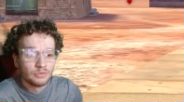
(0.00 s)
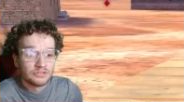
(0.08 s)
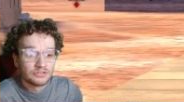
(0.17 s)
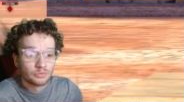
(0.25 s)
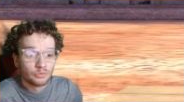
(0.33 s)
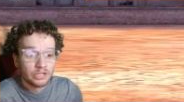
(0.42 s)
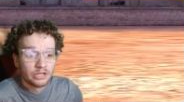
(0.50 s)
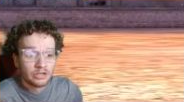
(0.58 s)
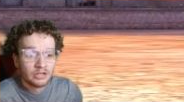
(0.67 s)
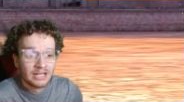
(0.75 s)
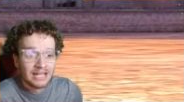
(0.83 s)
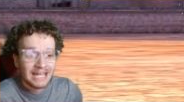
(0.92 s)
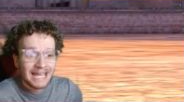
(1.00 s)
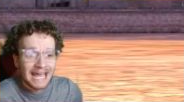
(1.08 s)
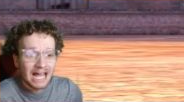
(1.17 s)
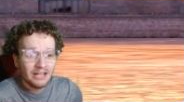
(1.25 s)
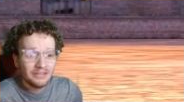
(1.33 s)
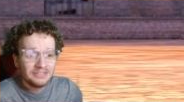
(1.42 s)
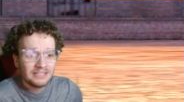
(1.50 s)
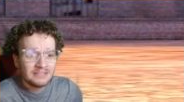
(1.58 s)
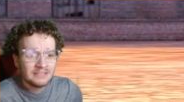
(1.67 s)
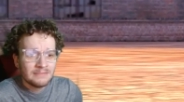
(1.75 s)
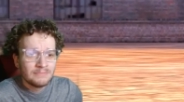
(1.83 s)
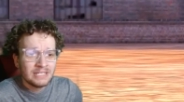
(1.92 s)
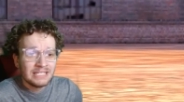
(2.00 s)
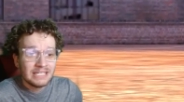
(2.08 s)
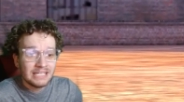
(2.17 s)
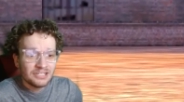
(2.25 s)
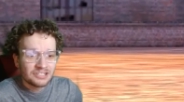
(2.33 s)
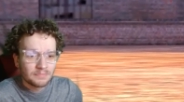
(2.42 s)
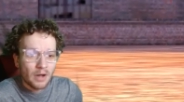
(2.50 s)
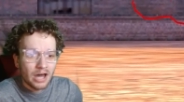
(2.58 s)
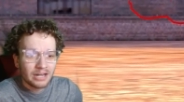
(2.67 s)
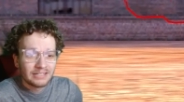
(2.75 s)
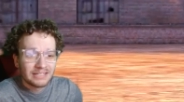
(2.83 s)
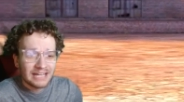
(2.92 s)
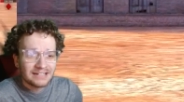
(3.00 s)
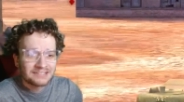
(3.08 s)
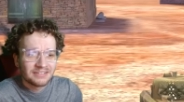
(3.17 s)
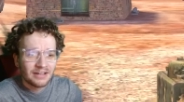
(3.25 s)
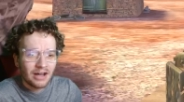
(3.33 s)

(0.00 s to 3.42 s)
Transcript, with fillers: his rear LTTB is spotted. That is the